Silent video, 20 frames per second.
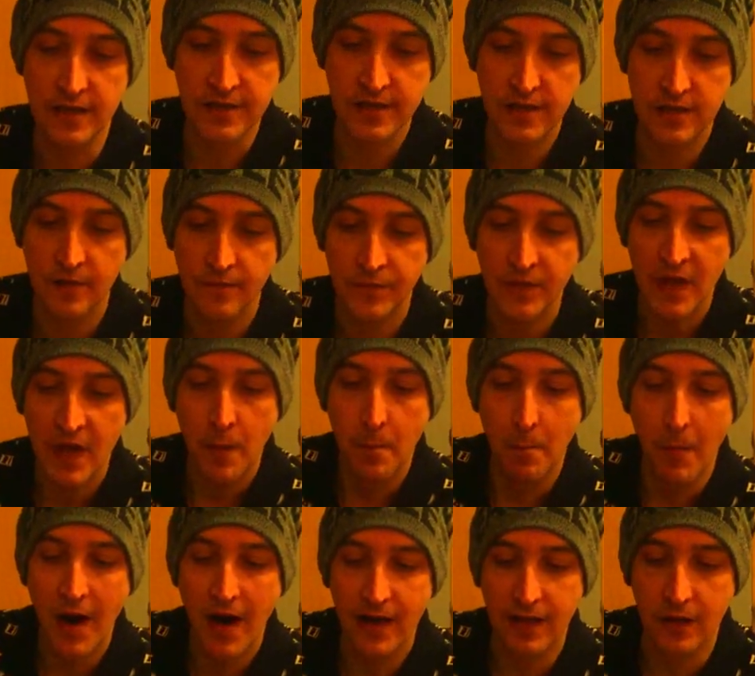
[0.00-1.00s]
yes,
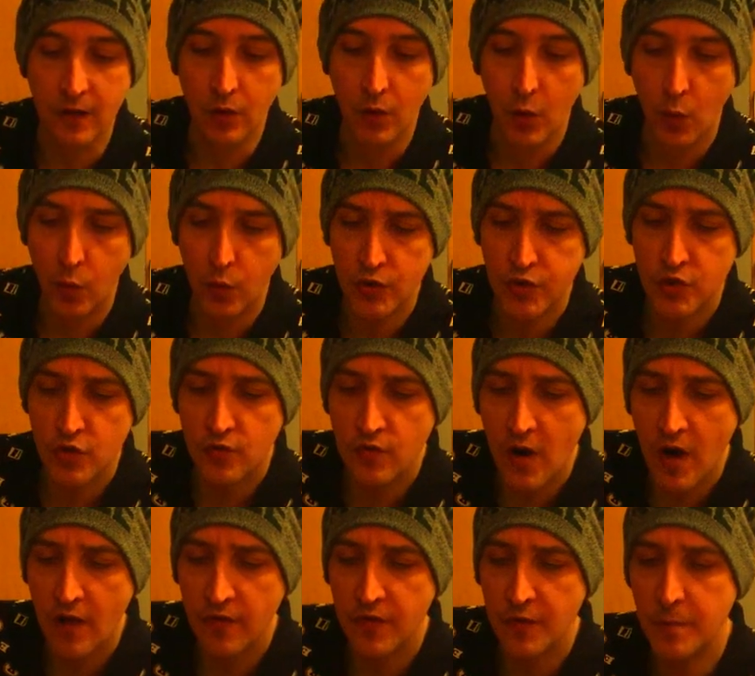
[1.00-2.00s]
Milo, would you
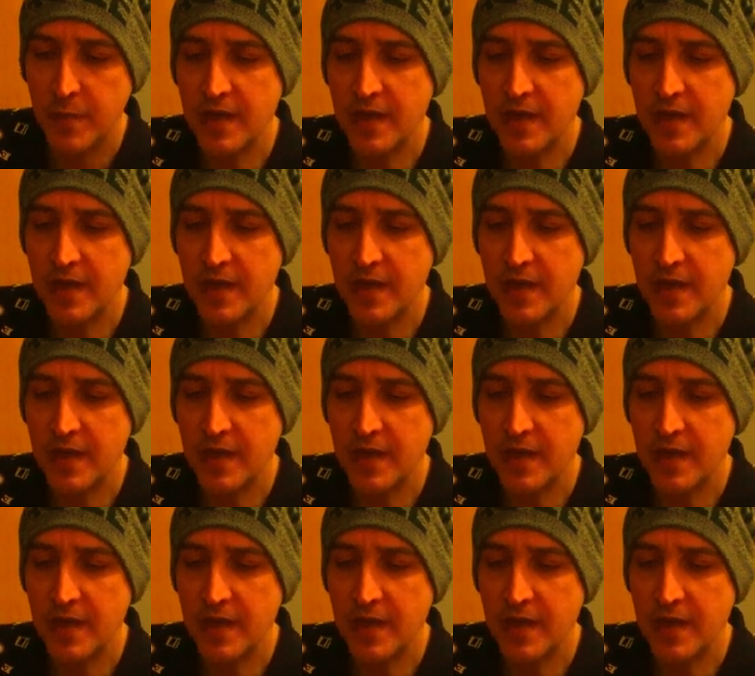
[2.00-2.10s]
rather